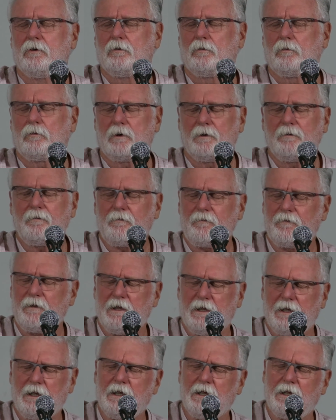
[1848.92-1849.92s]
one
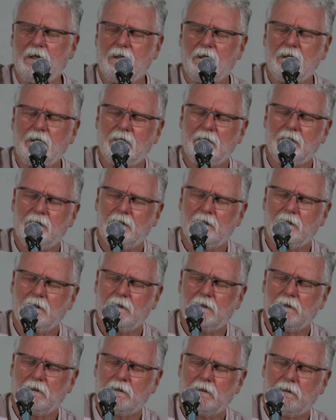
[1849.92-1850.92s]

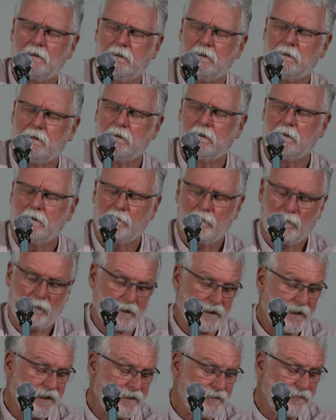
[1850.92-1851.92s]
thing:
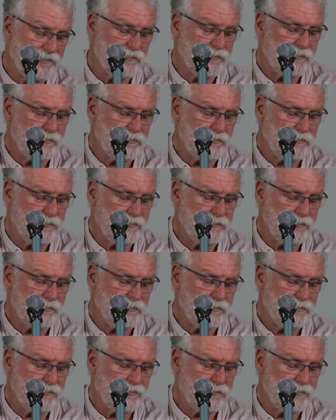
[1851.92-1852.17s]
what I